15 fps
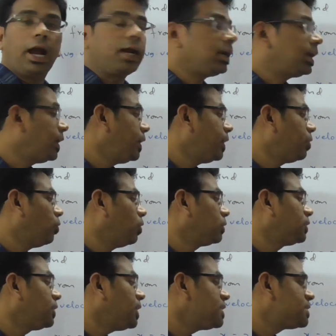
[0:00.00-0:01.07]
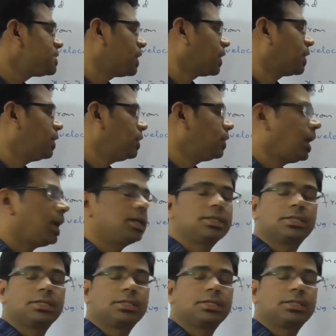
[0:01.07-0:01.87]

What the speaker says: At t equal 3 second,